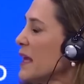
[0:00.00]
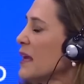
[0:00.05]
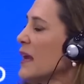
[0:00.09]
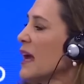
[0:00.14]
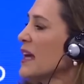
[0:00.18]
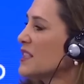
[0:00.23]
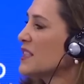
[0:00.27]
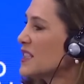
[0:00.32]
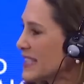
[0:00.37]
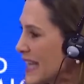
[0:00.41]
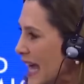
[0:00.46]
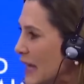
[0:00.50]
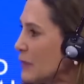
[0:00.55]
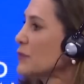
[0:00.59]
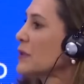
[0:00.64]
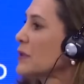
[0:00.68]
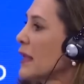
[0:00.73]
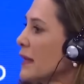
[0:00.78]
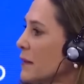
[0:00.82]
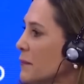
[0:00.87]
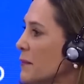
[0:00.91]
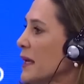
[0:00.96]
me, and
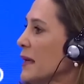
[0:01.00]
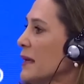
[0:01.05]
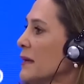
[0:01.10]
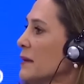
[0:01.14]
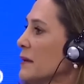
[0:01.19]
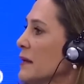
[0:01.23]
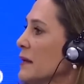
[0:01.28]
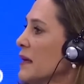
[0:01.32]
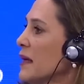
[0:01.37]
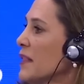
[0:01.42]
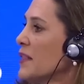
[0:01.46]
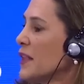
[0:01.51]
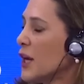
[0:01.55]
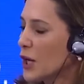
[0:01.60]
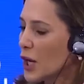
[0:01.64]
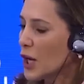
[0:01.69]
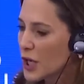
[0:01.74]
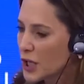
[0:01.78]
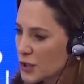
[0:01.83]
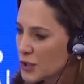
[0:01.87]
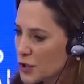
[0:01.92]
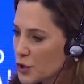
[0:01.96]
sound like me, that
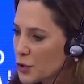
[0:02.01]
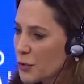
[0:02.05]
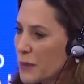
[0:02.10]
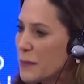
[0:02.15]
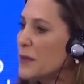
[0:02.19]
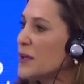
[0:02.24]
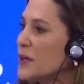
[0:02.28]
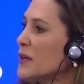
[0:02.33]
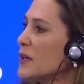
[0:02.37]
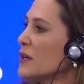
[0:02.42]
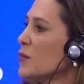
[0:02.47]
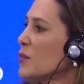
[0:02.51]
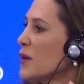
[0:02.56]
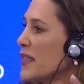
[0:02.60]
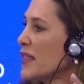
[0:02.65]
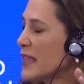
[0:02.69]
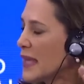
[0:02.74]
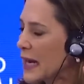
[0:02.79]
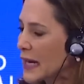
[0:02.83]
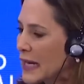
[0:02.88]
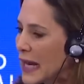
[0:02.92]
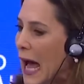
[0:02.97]
are contributing
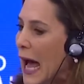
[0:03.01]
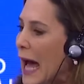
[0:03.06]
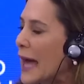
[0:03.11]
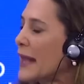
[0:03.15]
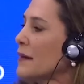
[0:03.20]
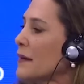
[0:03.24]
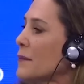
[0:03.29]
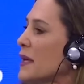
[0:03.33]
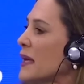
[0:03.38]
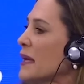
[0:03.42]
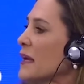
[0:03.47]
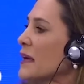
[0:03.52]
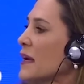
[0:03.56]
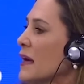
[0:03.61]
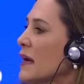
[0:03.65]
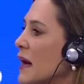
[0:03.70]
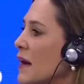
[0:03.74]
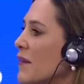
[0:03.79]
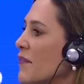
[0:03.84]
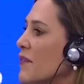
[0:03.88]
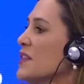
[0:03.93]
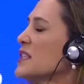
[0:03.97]
with the economy
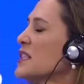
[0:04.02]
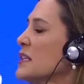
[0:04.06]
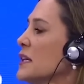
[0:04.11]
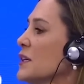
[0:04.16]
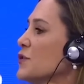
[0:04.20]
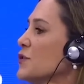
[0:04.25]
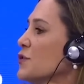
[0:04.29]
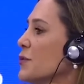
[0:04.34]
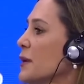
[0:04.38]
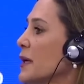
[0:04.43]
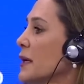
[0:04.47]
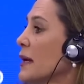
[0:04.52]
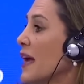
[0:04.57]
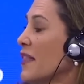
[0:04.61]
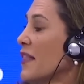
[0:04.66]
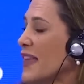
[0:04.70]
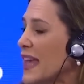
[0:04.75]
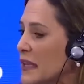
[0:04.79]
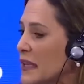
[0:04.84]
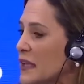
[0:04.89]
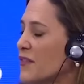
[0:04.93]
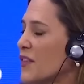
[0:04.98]
of this country,
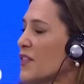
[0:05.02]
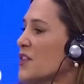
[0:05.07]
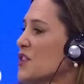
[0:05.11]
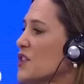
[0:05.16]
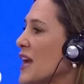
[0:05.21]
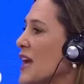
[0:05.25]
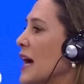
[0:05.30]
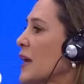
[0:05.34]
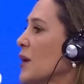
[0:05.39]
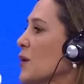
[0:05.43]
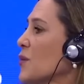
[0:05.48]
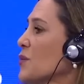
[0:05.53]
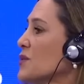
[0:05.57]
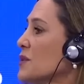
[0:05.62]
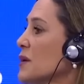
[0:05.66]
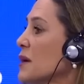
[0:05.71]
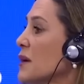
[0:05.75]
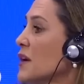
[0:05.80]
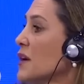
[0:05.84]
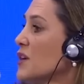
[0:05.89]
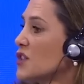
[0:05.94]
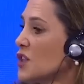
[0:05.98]
and they live in the
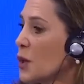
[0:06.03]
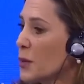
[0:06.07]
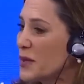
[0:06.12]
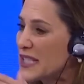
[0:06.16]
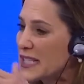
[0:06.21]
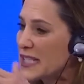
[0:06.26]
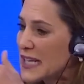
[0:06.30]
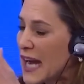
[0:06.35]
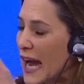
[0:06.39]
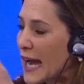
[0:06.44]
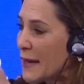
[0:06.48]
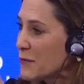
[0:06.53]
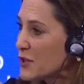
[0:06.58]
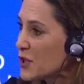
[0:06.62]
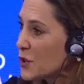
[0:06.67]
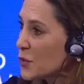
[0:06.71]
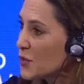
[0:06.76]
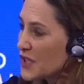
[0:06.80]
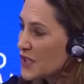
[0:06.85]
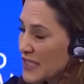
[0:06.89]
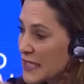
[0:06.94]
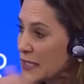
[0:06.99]
shadows. So it's time
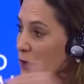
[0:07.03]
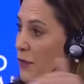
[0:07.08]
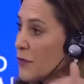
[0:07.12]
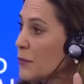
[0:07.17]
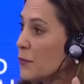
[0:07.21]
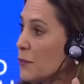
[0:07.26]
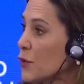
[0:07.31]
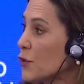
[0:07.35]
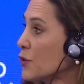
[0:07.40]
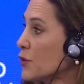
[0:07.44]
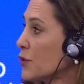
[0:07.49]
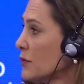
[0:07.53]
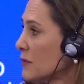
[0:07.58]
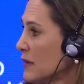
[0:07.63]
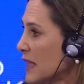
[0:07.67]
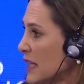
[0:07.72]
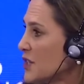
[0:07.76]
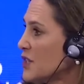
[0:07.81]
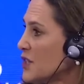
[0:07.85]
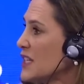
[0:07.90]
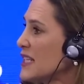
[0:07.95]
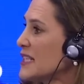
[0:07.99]
to seal the border,
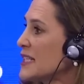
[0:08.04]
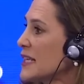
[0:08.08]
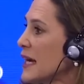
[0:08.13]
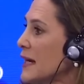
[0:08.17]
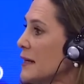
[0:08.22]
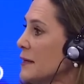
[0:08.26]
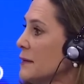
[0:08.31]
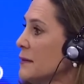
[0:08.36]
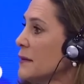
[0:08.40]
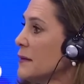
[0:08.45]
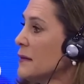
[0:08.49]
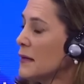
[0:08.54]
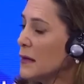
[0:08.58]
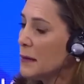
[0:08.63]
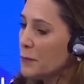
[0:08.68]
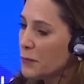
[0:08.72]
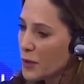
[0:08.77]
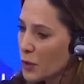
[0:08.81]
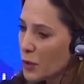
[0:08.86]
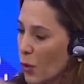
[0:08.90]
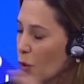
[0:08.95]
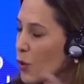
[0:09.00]
like she said,
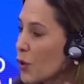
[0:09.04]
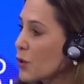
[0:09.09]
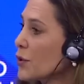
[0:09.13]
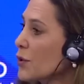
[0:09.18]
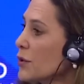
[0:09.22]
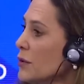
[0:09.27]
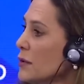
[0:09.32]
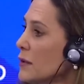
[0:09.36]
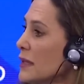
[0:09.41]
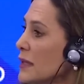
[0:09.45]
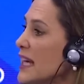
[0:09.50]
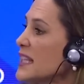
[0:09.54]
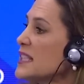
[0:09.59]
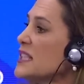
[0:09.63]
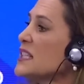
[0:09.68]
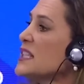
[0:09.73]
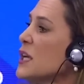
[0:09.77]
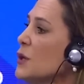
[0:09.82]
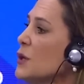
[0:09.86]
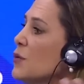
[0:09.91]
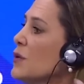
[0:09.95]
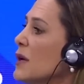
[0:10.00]
put order,
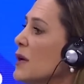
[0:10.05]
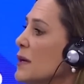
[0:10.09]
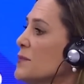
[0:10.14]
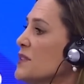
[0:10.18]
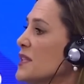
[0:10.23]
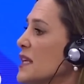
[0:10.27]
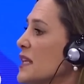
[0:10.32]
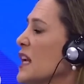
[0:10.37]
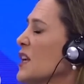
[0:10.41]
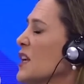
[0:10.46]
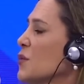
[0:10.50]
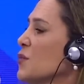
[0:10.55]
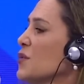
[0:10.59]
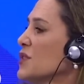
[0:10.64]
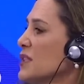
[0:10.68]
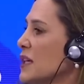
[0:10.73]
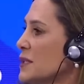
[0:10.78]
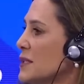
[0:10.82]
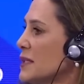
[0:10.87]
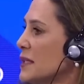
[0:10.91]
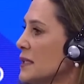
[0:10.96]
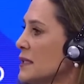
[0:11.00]
let's see who comes in and who
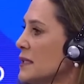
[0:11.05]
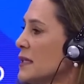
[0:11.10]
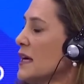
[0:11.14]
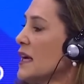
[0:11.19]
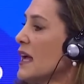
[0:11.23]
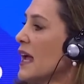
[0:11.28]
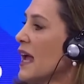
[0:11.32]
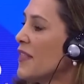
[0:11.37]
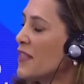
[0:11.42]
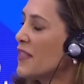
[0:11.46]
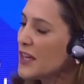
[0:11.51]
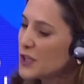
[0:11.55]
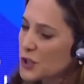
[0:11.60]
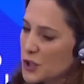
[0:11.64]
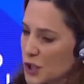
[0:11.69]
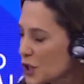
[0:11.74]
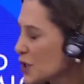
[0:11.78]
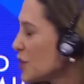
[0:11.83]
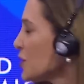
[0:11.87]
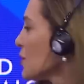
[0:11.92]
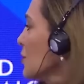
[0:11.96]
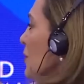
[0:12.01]
doesn't, and then
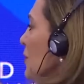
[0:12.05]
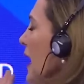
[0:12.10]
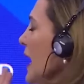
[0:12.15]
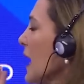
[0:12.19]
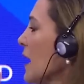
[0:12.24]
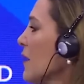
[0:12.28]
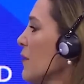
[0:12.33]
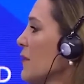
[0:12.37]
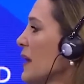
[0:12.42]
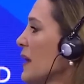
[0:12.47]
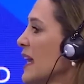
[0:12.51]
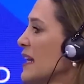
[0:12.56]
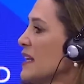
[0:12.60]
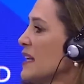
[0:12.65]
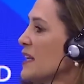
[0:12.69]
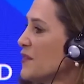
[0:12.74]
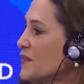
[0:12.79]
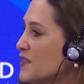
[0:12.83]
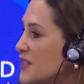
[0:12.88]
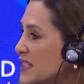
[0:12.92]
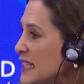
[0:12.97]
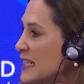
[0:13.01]
turn around and
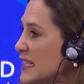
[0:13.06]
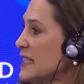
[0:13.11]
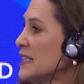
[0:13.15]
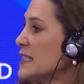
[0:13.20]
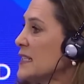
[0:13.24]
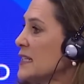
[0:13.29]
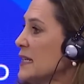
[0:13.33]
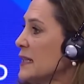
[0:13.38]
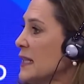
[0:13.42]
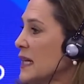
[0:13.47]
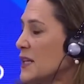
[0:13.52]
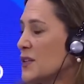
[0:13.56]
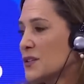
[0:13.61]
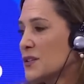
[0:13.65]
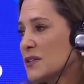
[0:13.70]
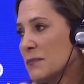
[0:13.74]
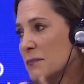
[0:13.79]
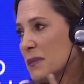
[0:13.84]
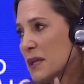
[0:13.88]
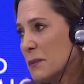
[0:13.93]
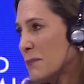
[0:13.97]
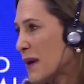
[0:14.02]
give dignity. That
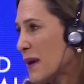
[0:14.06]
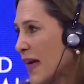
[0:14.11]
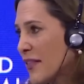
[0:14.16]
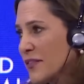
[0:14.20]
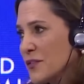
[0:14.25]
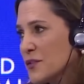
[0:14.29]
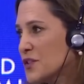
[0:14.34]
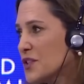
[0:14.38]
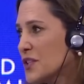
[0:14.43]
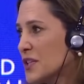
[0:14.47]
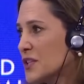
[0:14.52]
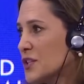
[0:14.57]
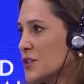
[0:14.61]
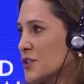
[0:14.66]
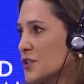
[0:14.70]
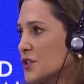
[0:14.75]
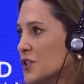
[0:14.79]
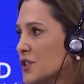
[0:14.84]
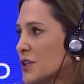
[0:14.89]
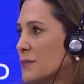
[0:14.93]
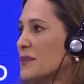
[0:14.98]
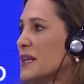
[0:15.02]
doesn't mean path to
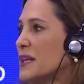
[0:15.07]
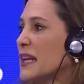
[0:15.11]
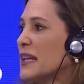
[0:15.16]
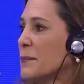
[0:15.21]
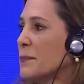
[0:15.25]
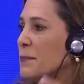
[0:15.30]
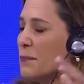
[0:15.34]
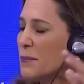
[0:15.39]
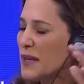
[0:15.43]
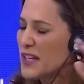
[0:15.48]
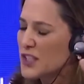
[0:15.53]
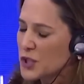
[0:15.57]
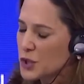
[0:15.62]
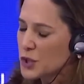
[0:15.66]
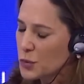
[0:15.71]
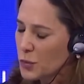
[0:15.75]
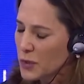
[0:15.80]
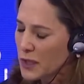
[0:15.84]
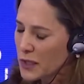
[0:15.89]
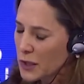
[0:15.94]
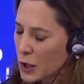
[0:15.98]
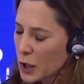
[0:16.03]
citizenship, that means
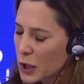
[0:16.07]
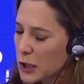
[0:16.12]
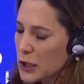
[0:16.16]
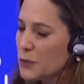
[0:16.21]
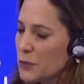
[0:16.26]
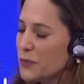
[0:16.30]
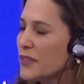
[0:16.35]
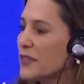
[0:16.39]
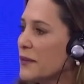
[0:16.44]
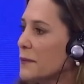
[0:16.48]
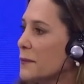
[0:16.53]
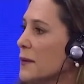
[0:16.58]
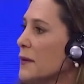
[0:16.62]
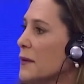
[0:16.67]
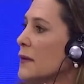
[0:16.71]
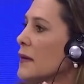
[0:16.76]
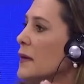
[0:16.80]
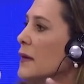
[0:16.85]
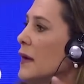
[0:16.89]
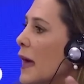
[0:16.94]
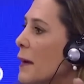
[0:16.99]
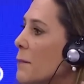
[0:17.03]
to include them
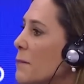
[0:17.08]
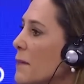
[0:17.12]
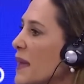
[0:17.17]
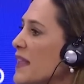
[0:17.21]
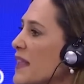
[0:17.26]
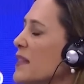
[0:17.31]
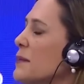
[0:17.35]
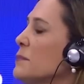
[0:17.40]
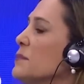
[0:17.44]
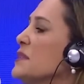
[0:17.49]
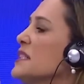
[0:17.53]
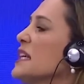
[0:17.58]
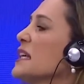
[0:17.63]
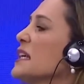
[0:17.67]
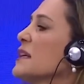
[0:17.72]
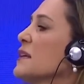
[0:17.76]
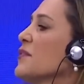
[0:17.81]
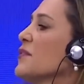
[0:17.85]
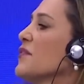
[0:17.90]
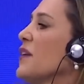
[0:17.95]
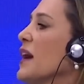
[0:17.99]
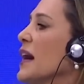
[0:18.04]
and make them
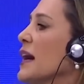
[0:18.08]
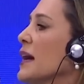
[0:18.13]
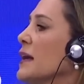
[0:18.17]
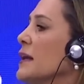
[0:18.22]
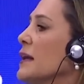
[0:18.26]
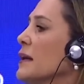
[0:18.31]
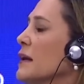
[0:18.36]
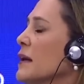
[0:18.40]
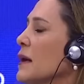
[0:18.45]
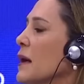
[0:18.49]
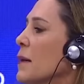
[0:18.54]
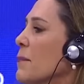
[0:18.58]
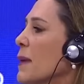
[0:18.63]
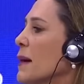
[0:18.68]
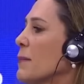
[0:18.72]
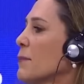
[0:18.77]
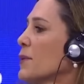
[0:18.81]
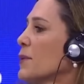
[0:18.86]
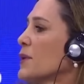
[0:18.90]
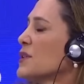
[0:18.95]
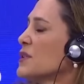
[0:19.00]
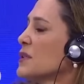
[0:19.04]
dignified
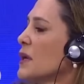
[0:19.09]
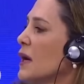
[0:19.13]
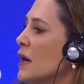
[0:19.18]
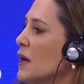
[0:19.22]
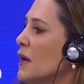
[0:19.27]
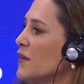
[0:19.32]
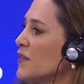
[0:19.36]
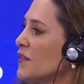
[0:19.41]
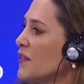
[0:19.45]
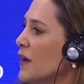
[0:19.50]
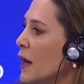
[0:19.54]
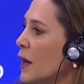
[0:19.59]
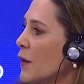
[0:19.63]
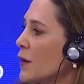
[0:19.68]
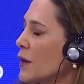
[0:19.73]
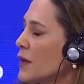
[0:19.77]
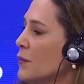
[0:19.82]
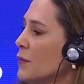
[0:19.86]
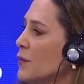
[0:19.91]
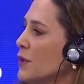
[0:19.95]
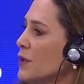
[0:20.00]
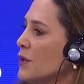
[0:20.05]
members of
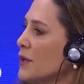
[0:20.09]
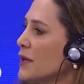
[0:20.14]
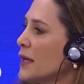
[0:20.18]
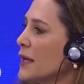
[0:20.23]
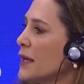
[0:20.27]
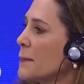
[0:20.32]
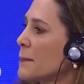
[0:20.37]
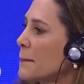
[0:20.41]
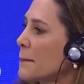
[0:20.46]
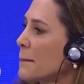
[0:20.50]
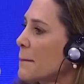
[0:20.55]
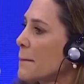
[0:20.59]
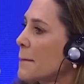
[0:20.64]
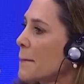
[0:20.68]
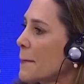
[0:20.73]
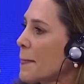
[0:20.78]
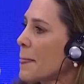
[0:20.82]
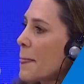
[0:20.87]
our community. Thank you.